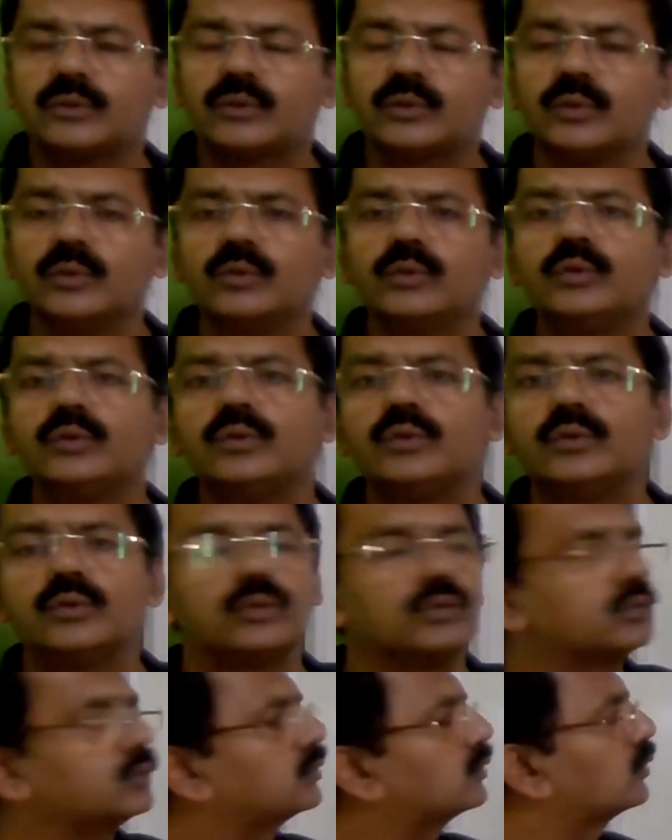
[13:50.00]

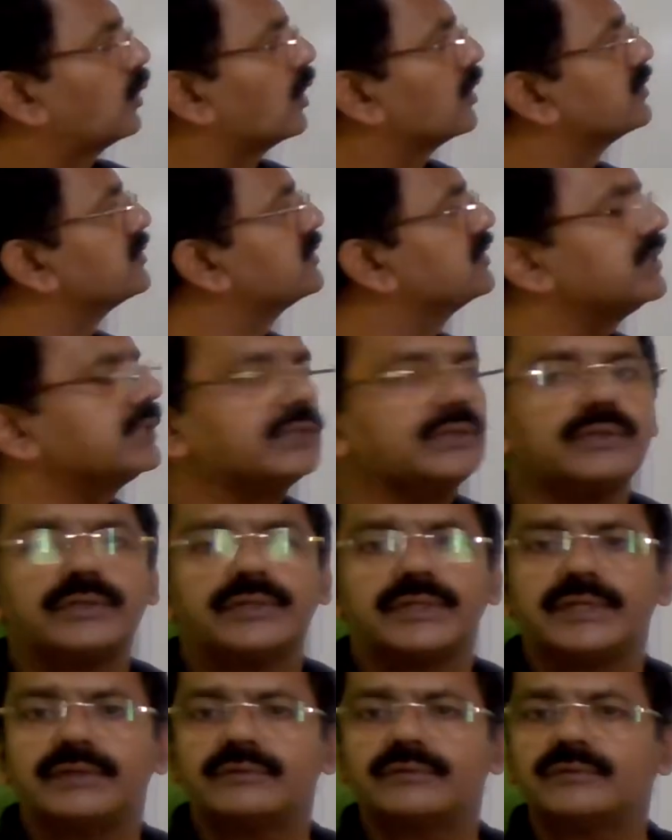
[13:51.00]
two
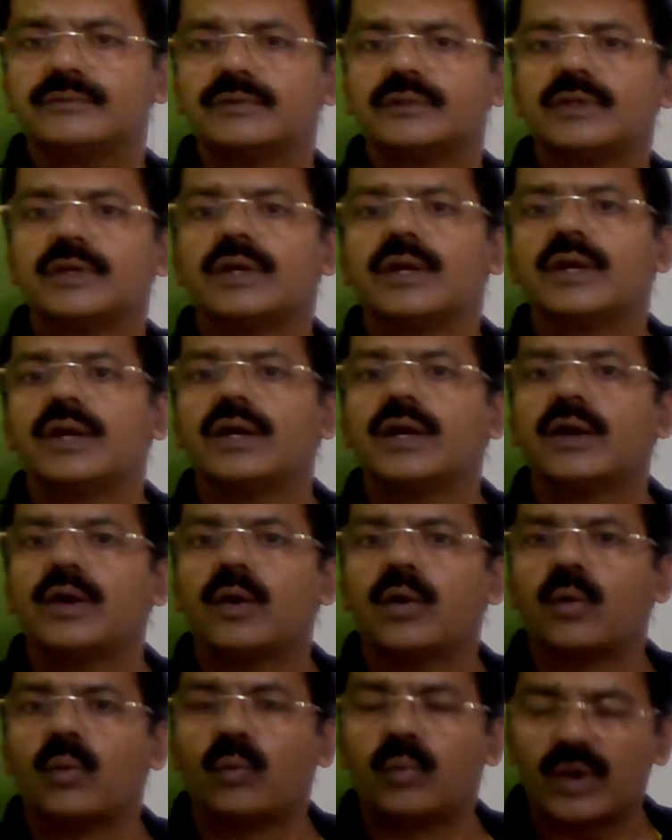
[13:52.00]
consecutive
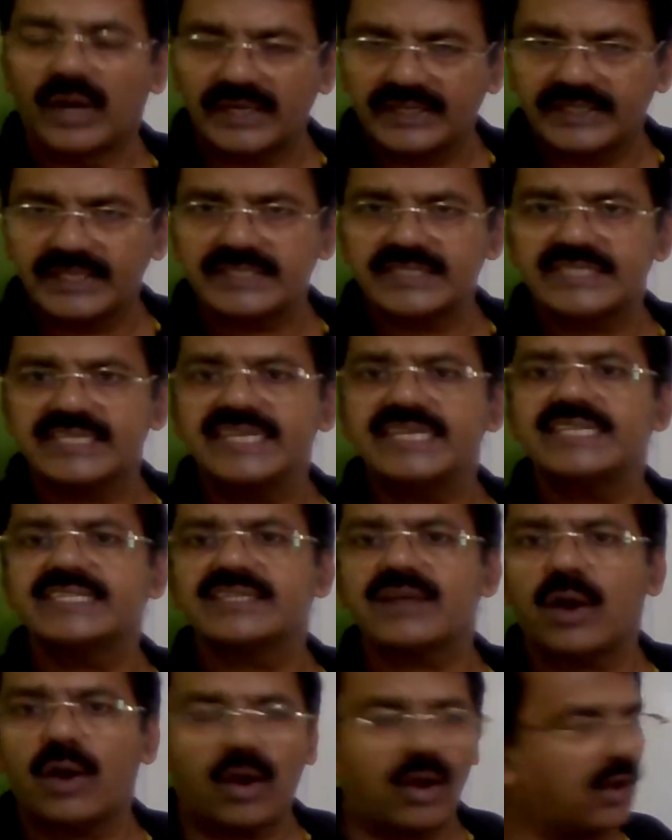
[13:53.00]
vertices
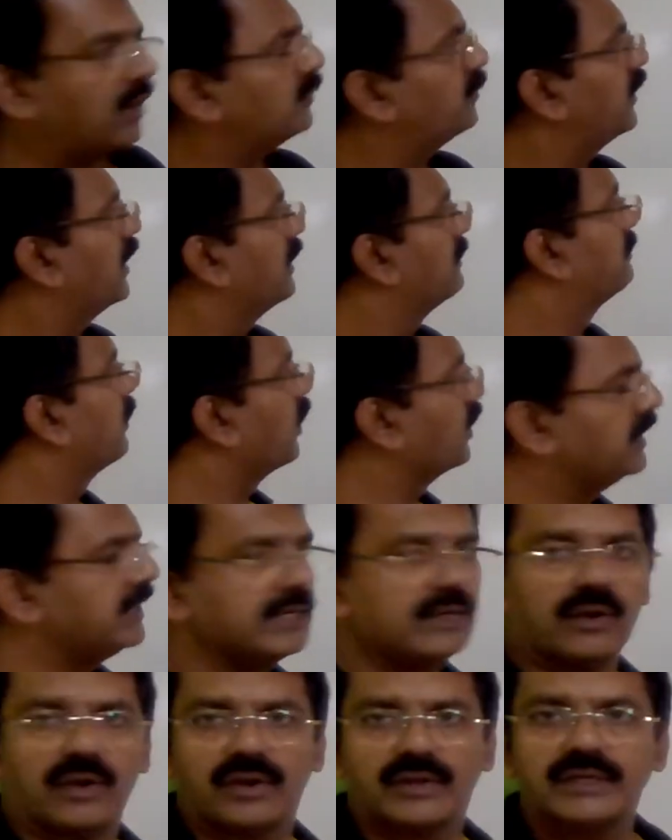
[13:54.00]
of a
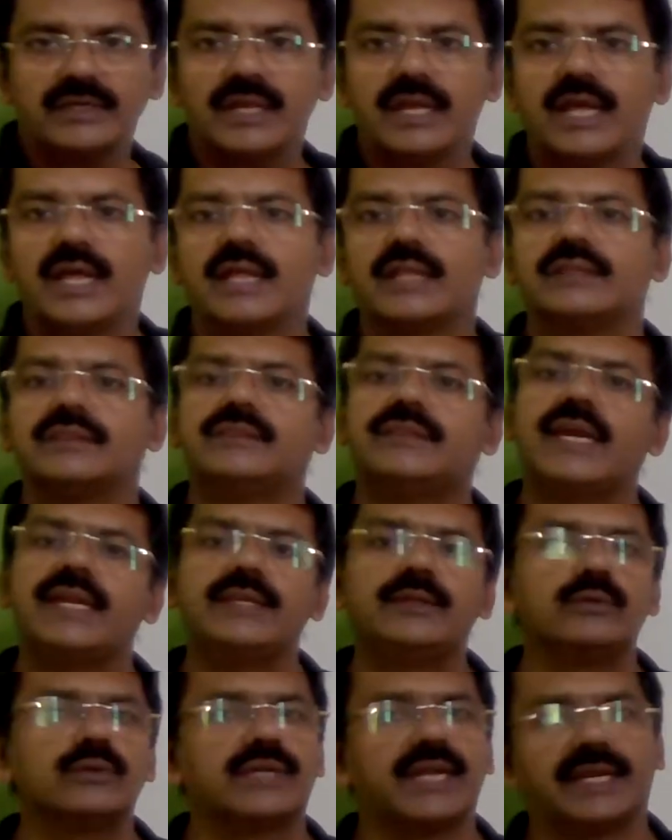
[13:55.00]
polygon,
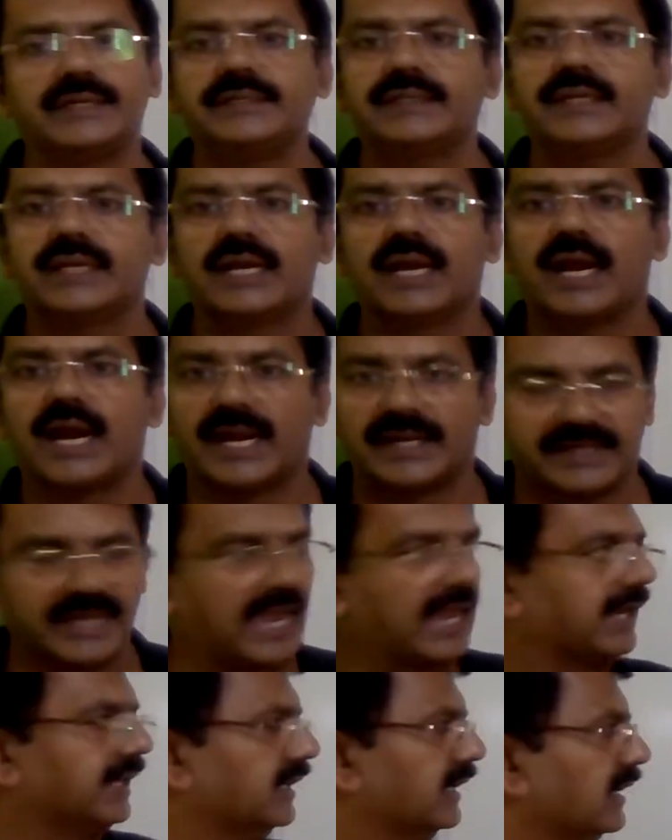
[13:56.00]
then you get a
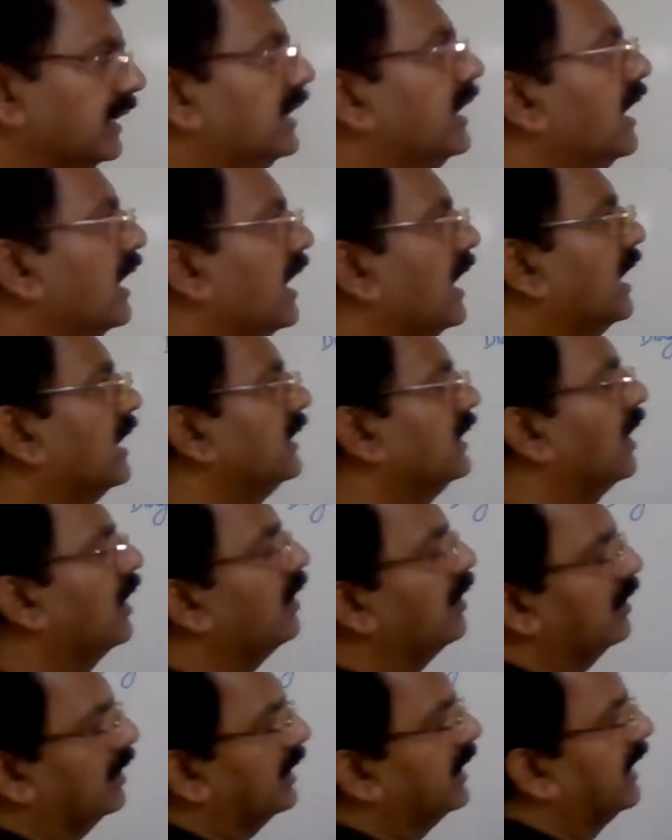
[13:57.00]
diagonal. Now